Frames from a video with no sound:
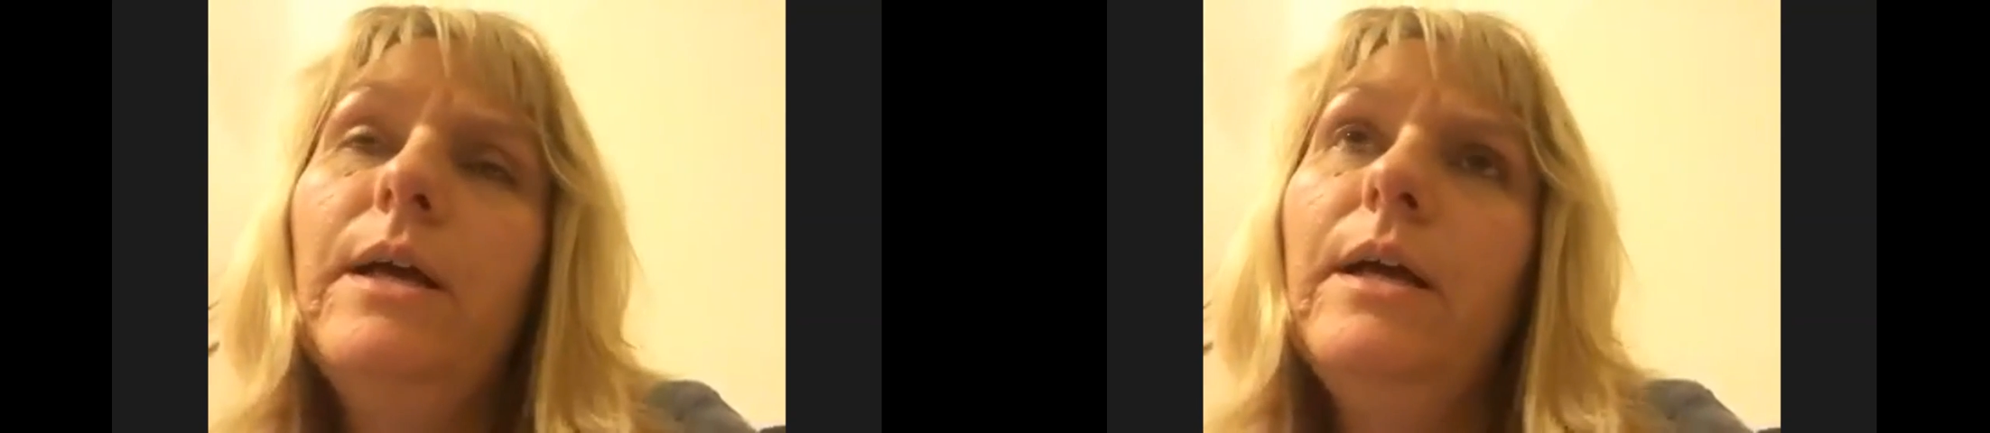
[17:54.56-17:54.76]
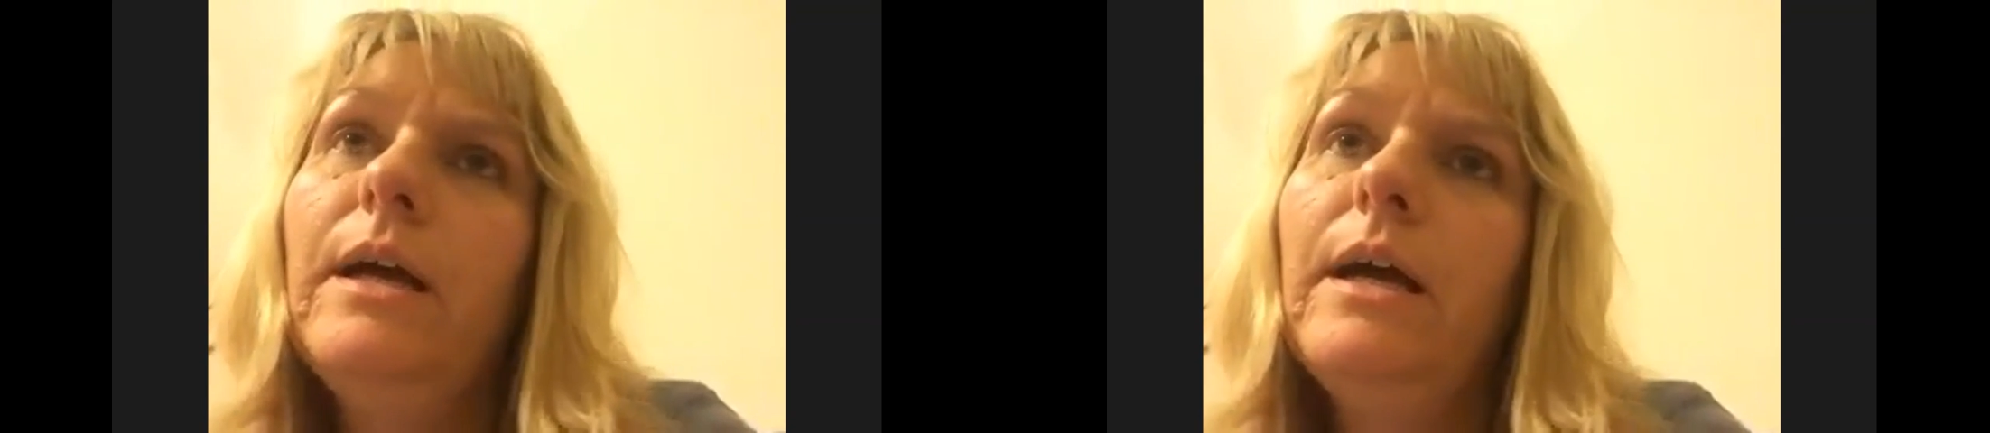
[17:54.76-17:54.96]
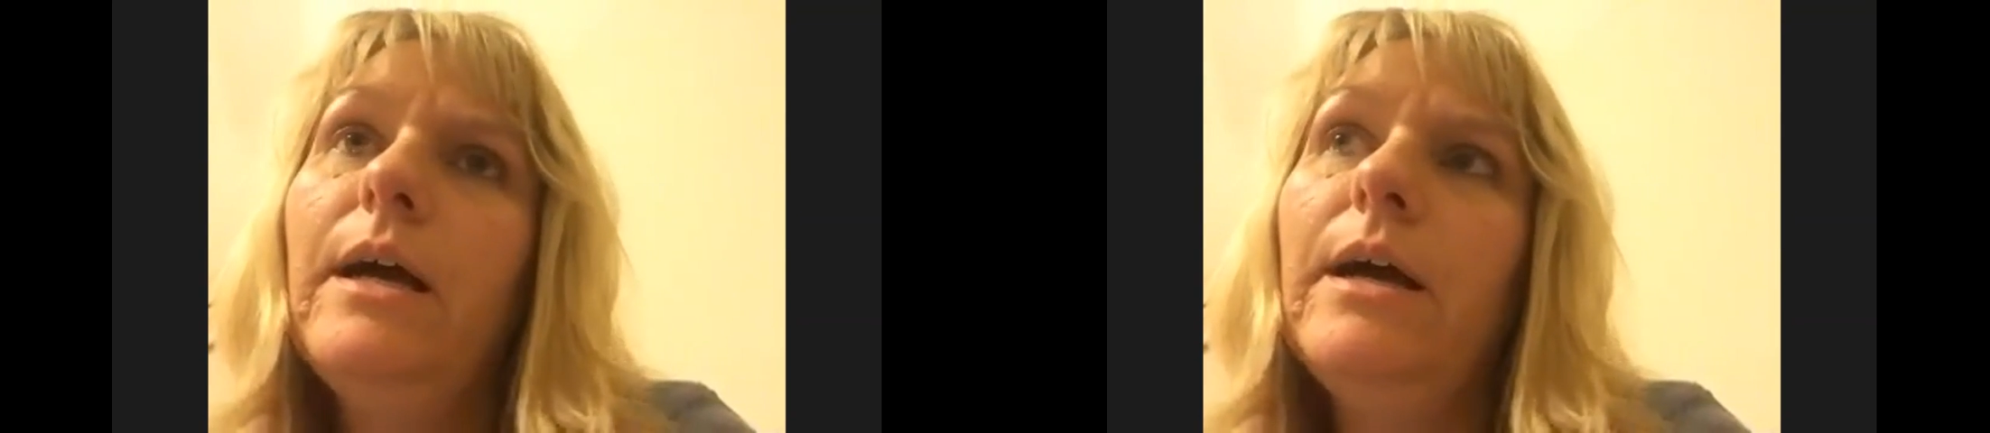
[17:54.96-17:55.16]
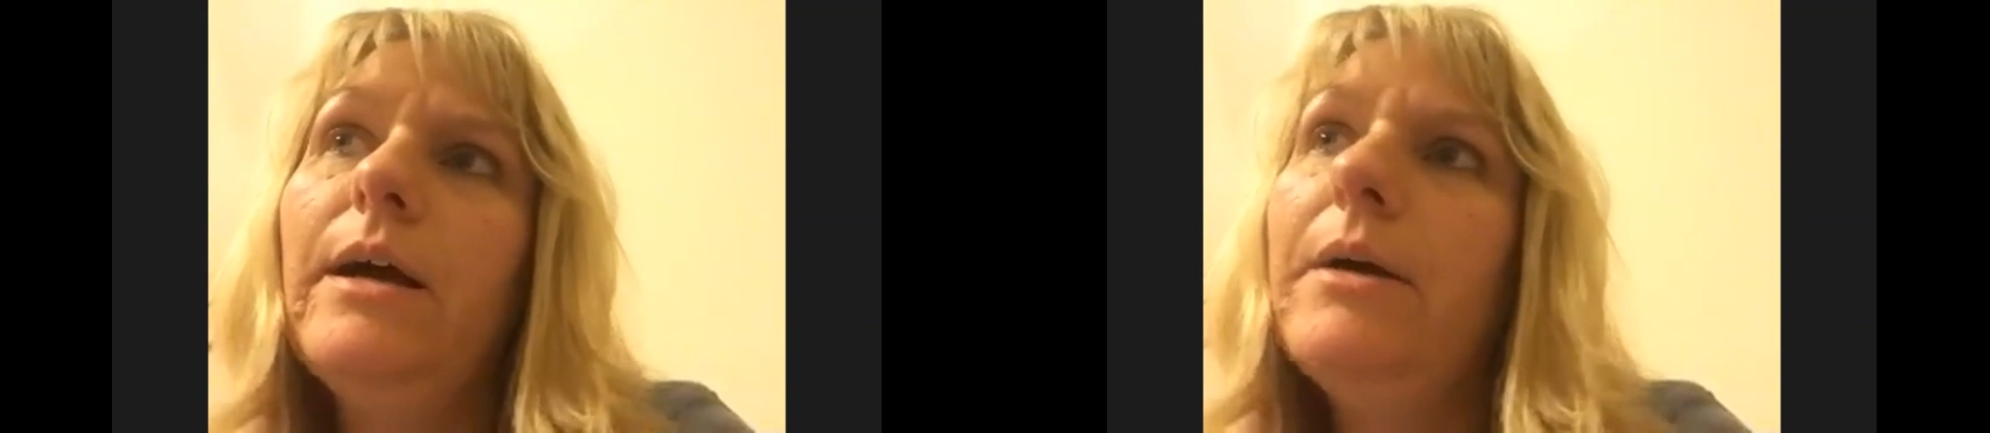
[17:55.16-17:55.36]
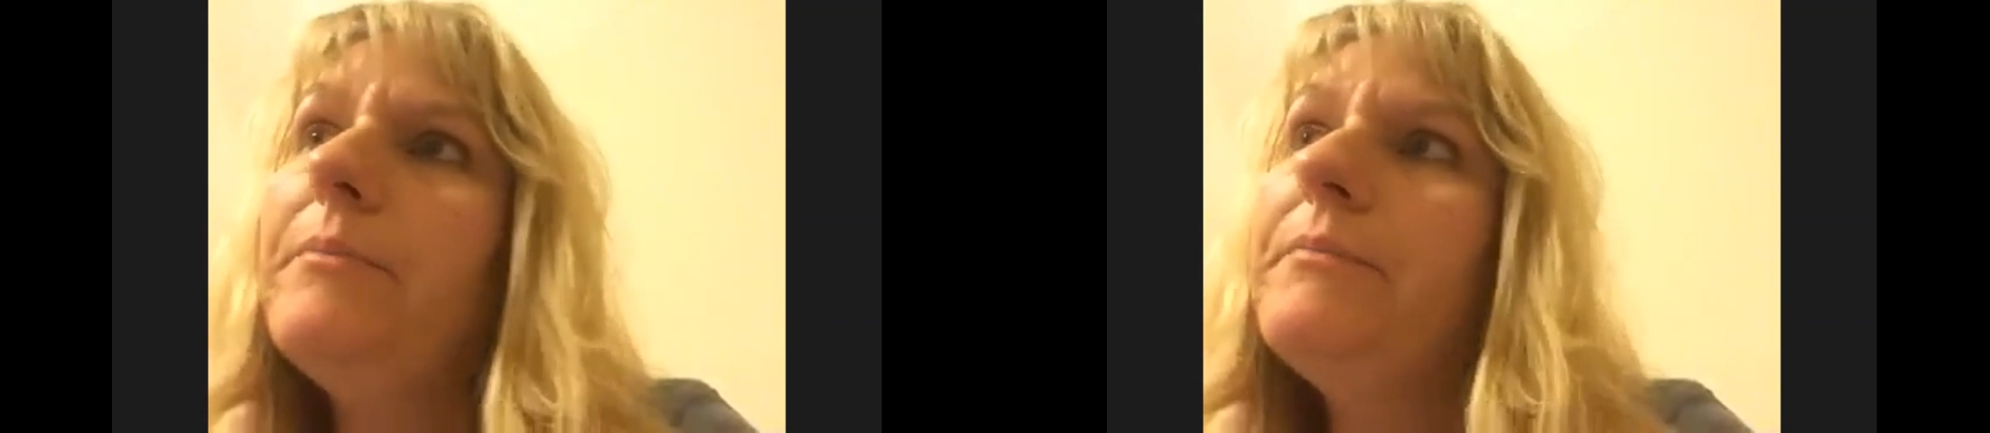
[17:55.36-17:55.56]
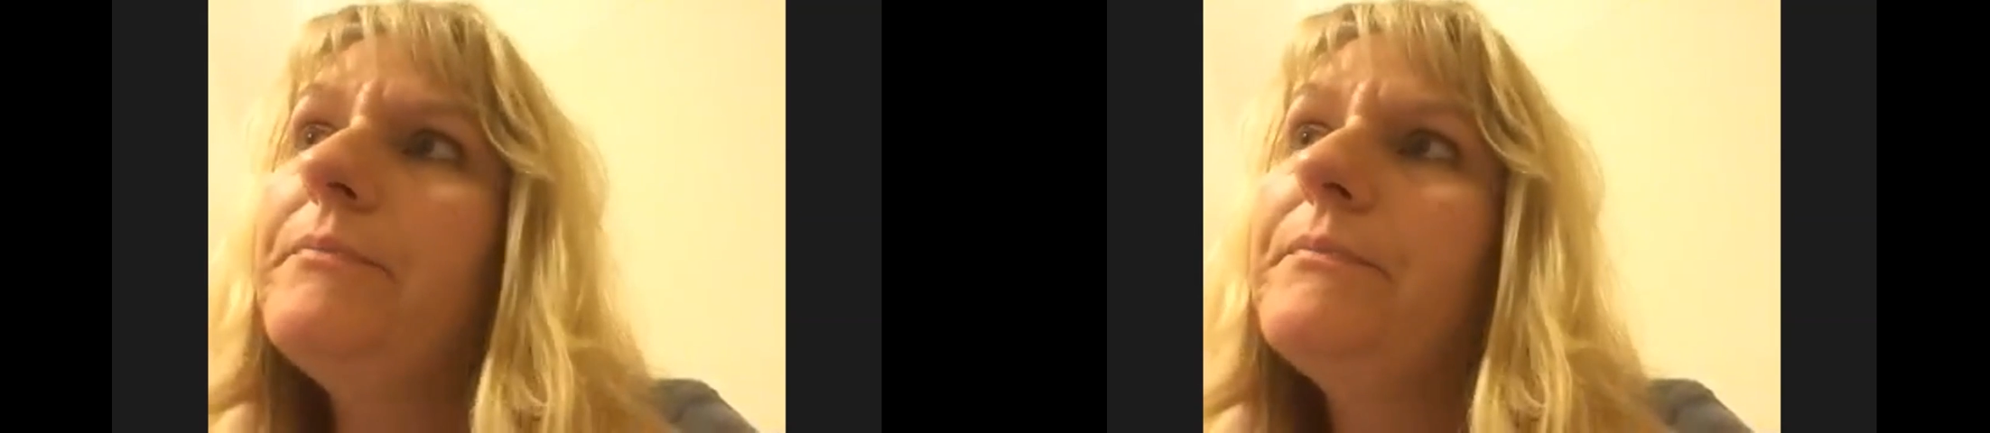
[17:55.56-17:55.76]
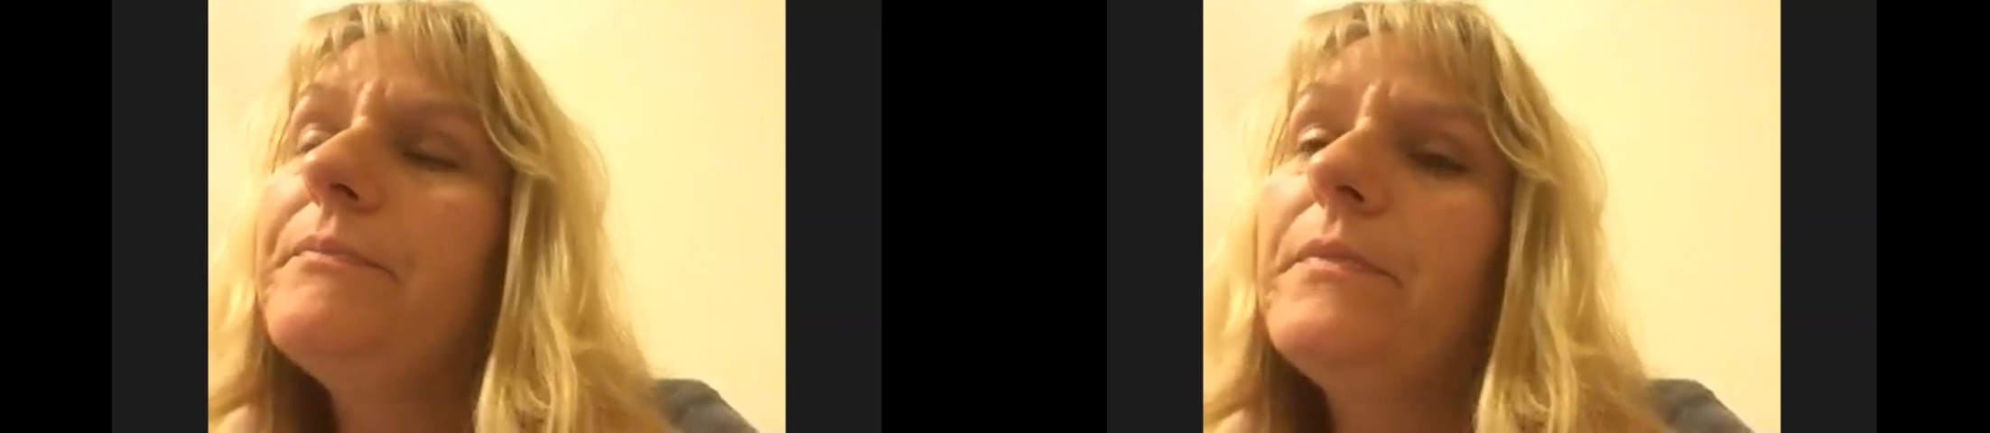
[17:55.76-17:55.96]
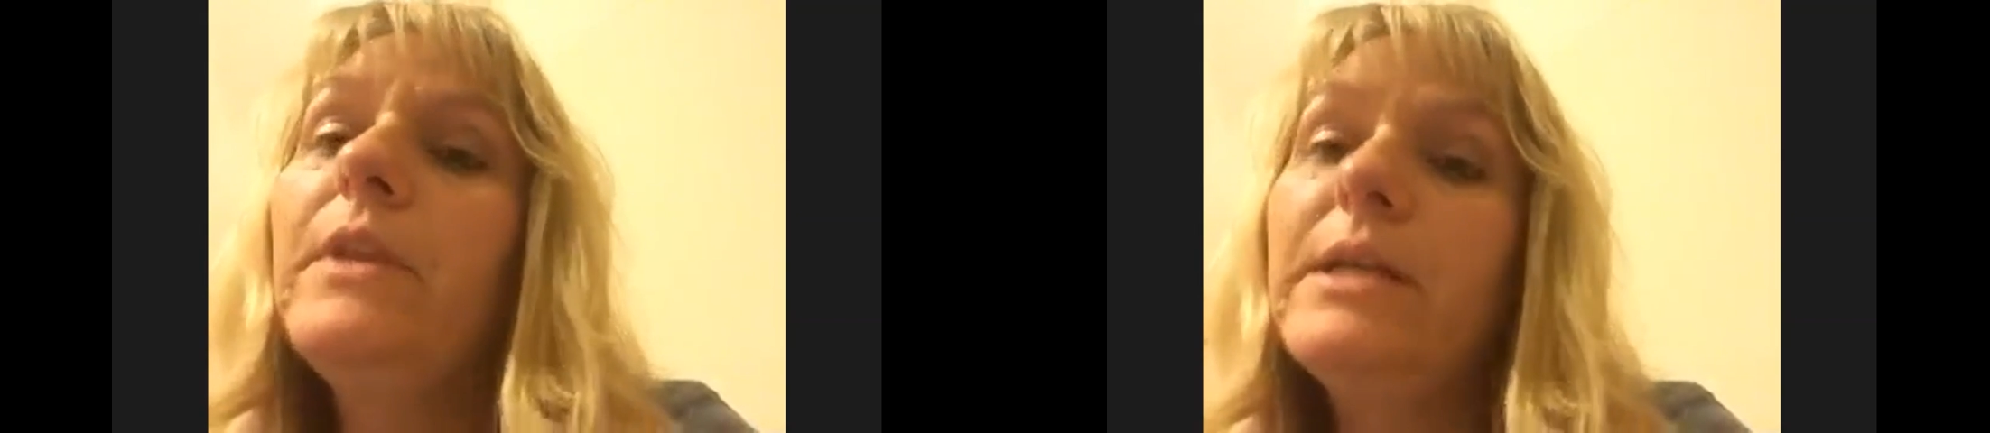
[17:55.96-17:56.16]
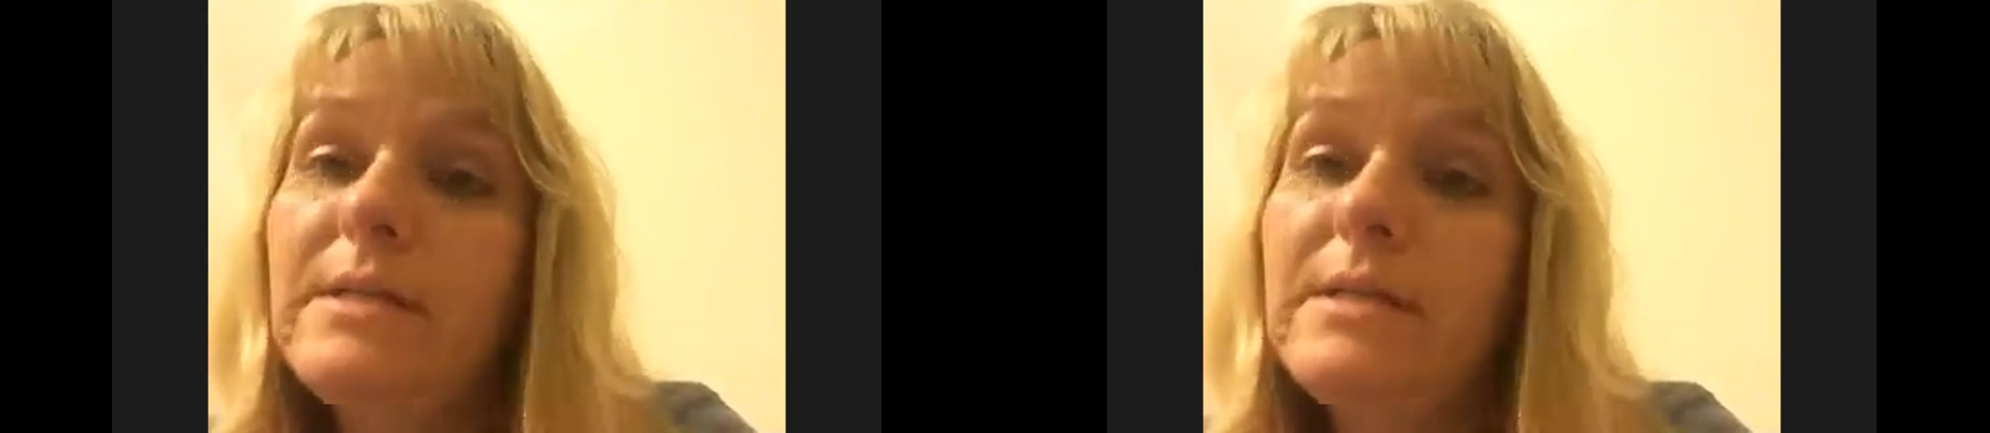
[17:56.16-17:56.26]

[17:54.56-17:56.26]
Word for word: um, this